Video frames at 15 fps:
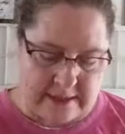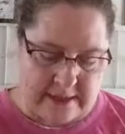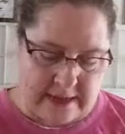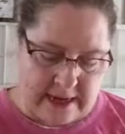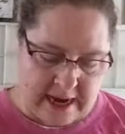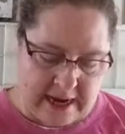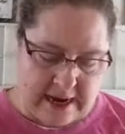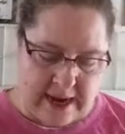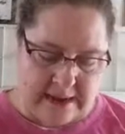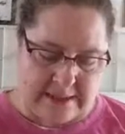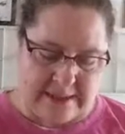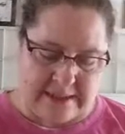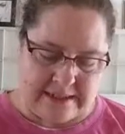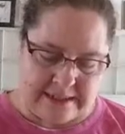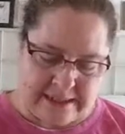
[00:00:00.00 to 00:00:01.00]
the chaos
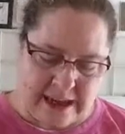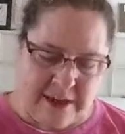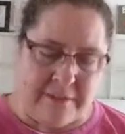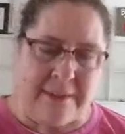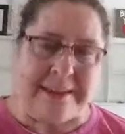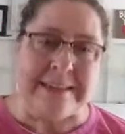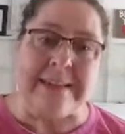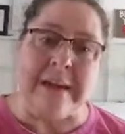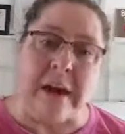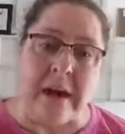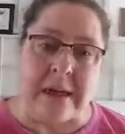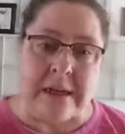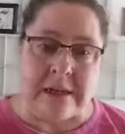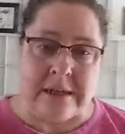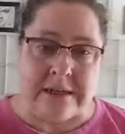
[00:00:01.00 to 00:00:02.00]
itself is
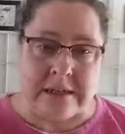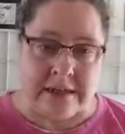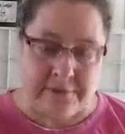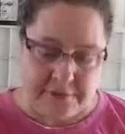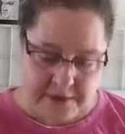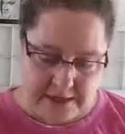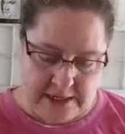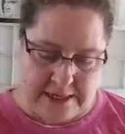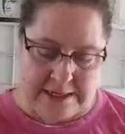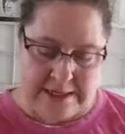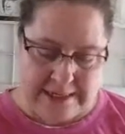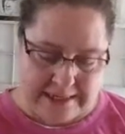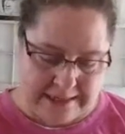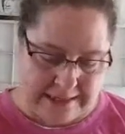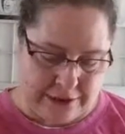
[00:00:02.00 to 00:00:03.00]
God and His infinite
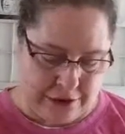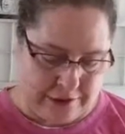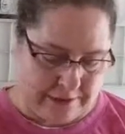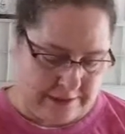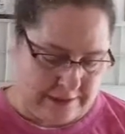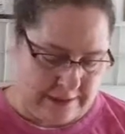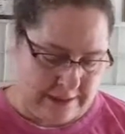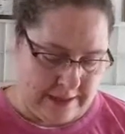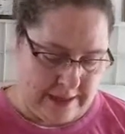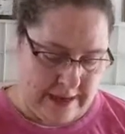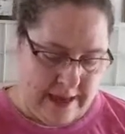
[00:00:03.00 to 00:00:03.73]
intelligence.